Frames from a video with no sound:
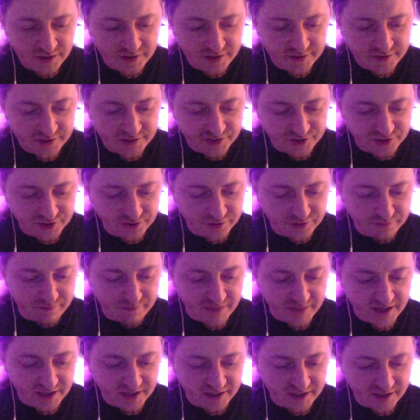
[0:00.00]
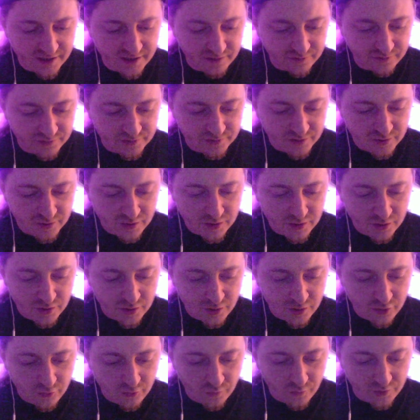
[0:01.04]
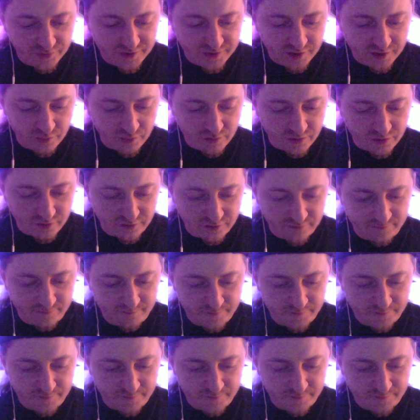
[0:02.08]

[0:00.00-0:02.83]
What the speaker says: that she could make out what they were,